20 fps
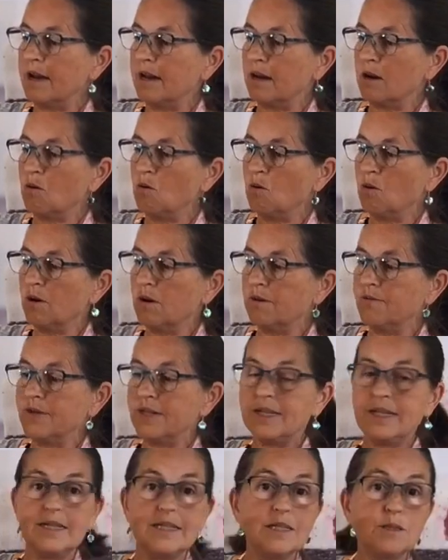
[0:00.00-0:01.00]
1/4
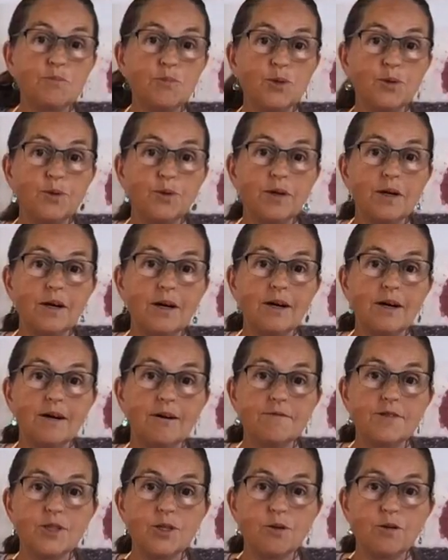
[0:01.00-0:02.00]
teaspoon of
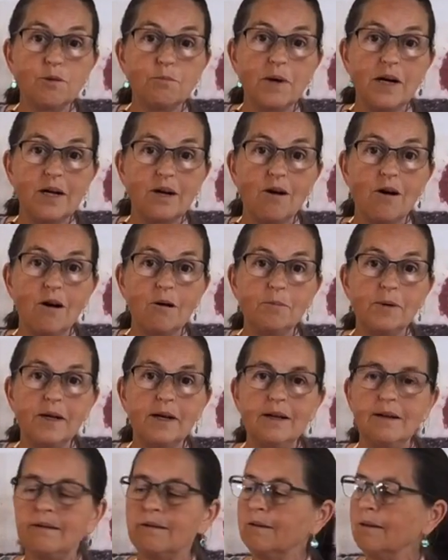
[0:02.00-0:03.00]
soda bicarbonate,